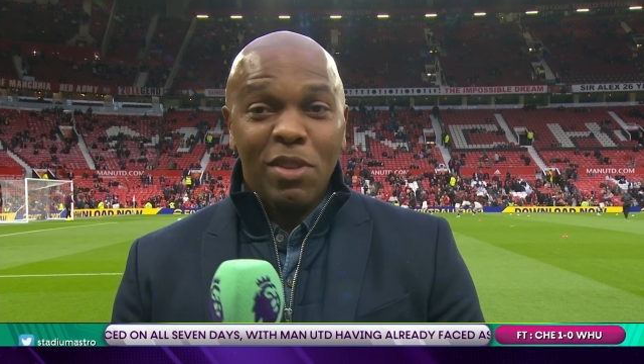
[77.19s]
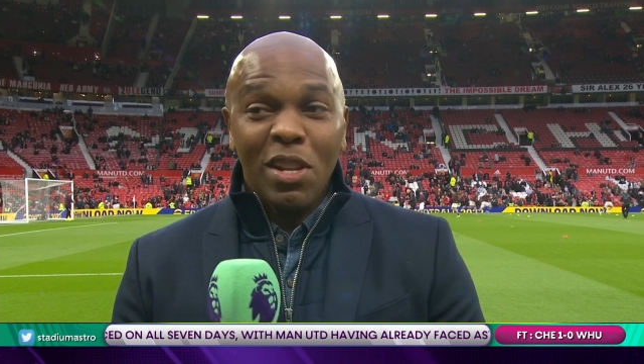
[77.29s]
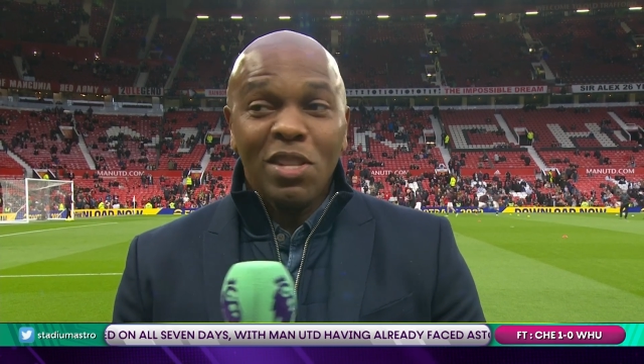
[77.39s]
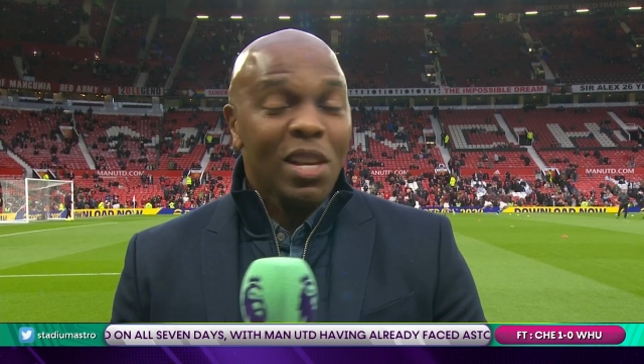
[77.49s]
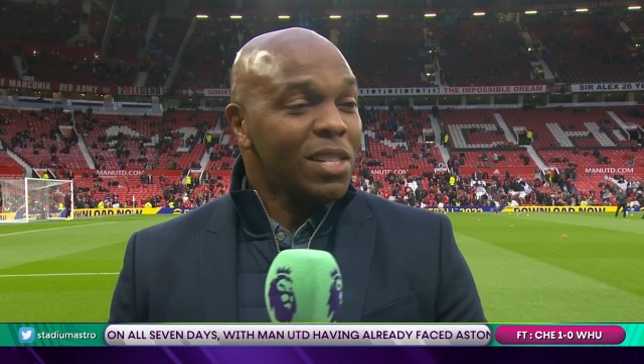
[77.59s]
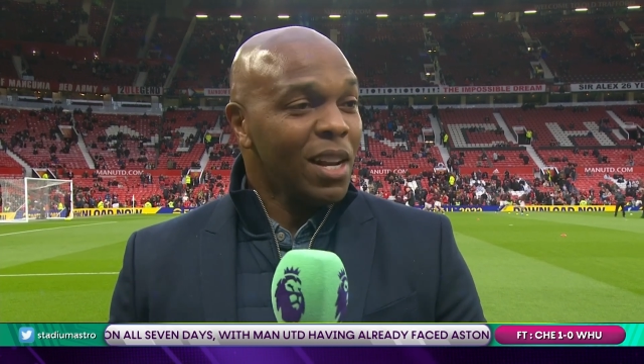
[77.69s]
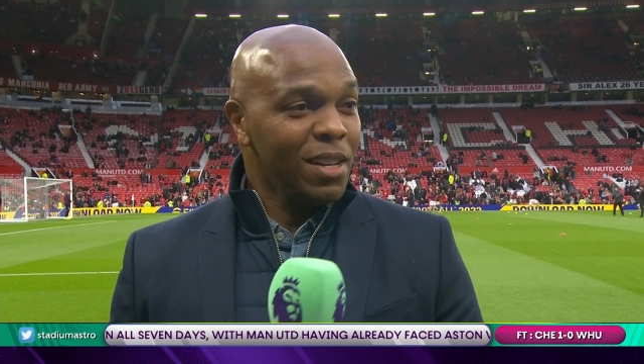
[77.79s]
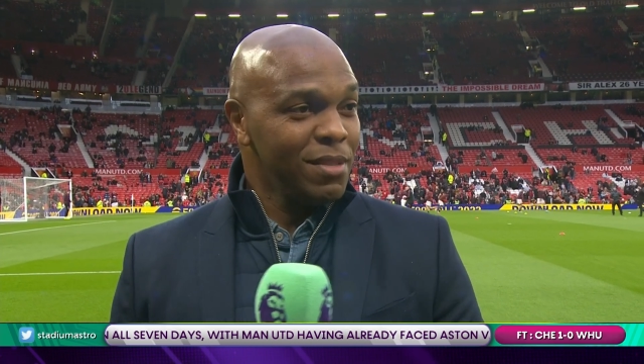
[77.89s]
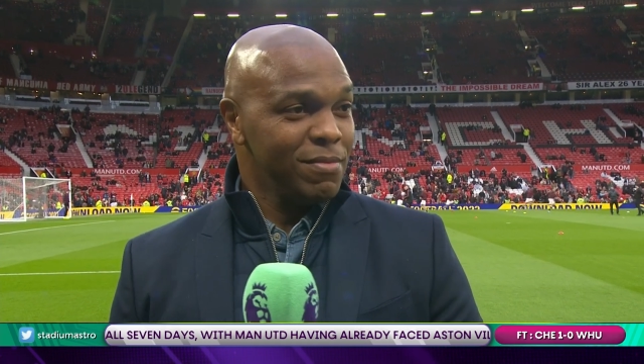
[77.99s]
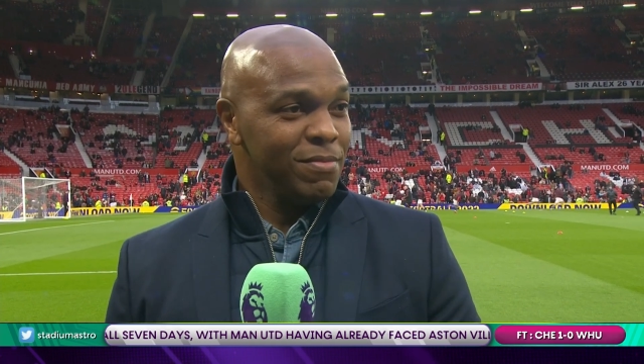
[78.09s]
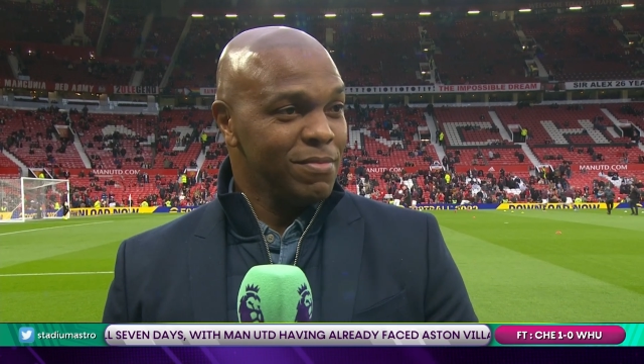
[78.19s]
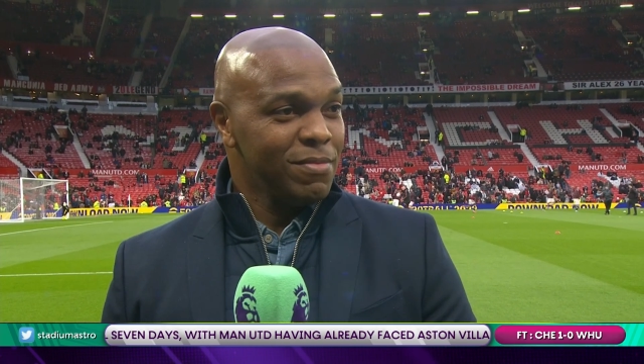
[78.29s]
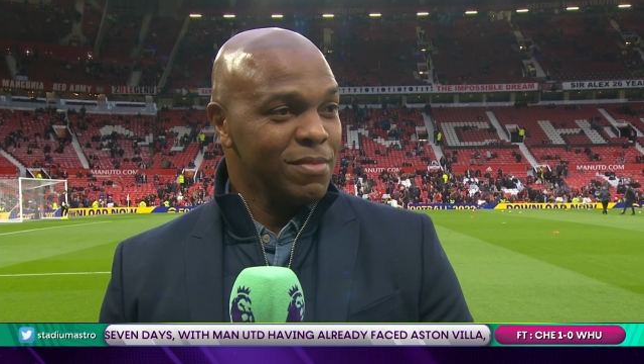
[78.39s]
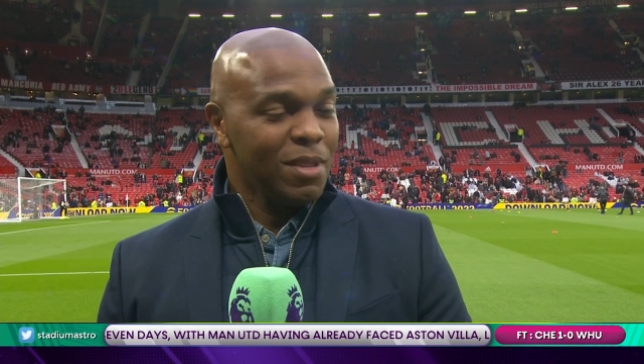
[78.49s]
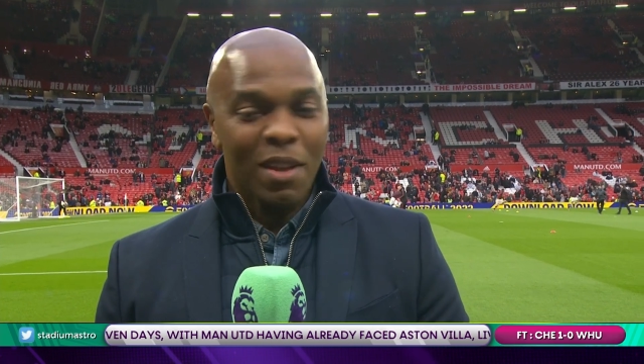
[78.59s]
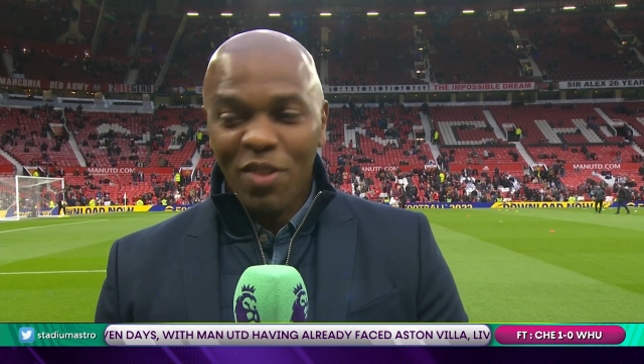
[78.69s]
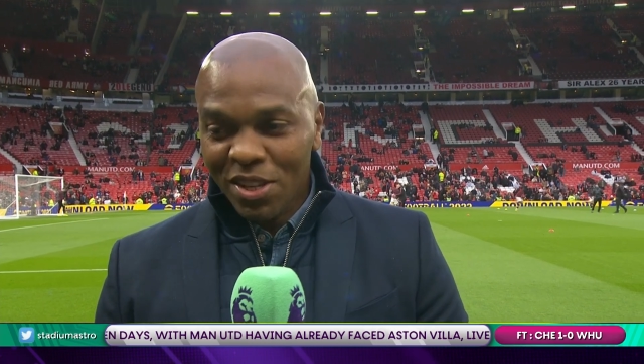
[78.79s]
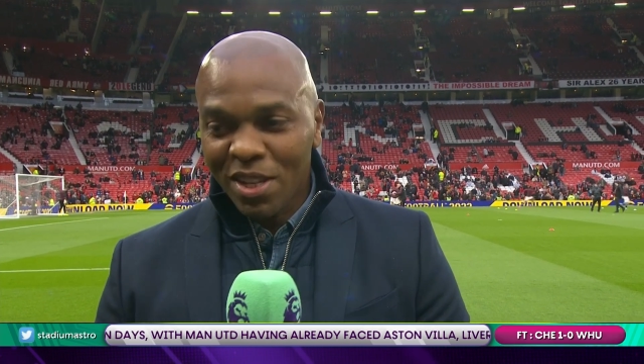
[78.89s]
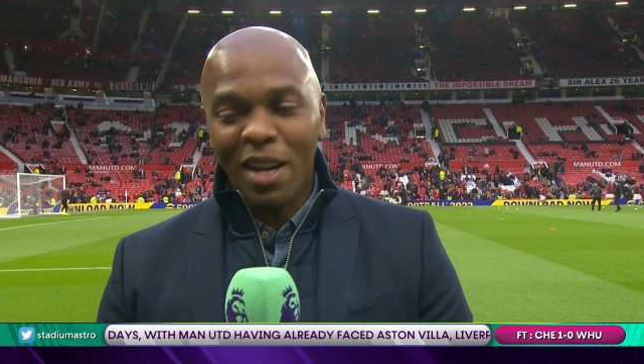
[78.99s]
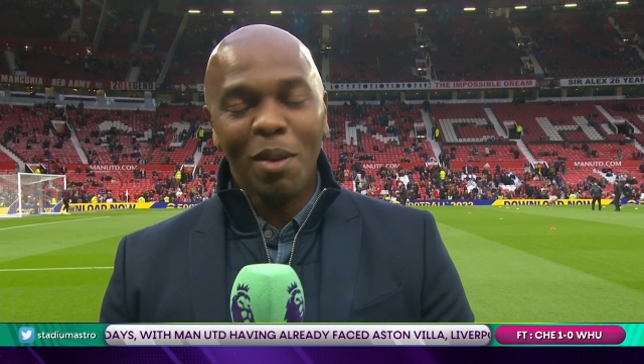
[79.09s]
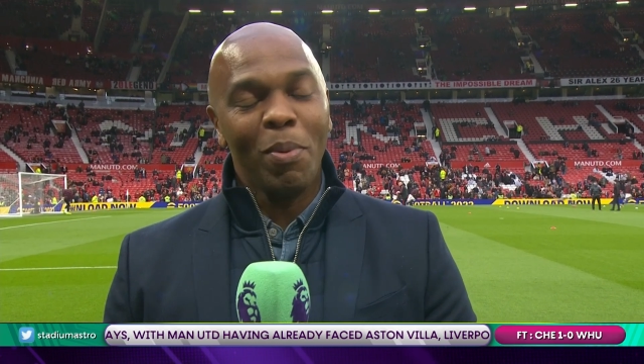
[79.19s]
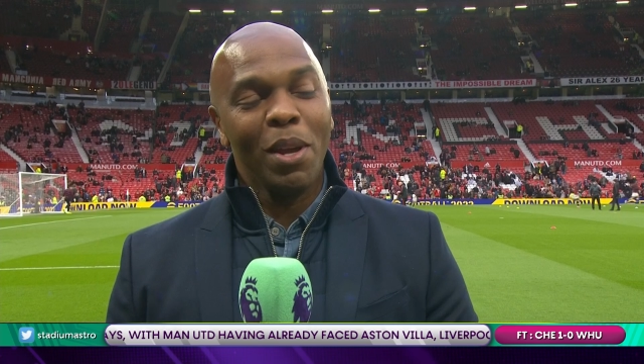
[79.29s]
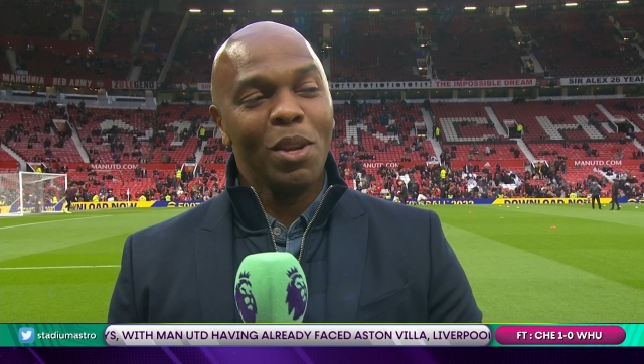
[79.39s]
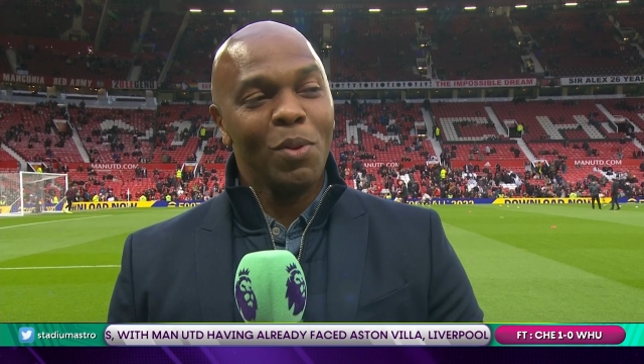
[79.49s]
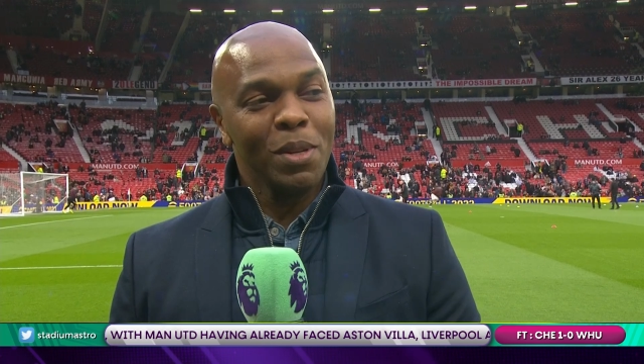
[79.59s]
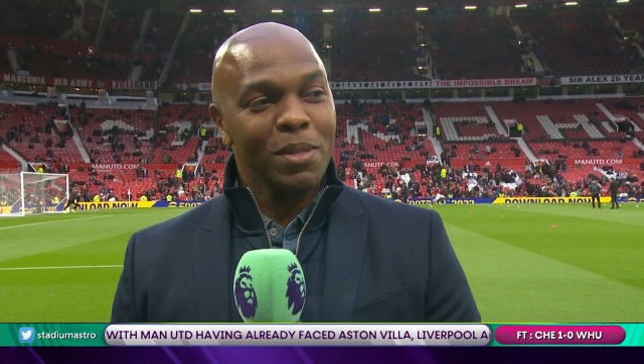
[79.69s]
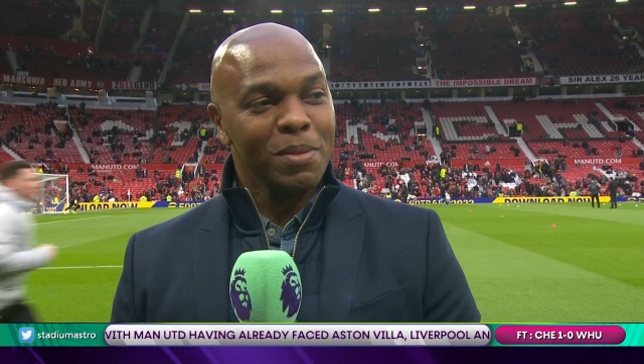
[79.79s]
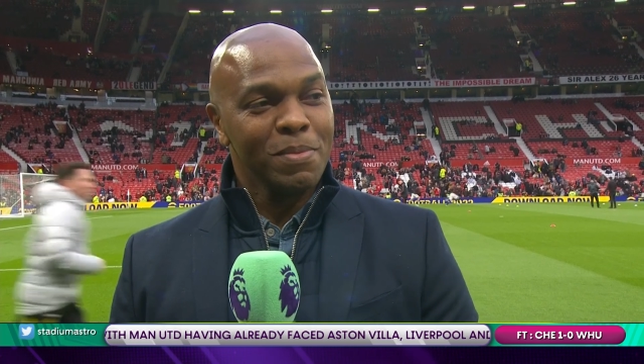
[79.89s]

didn't see Salah. That's the kind of player you want.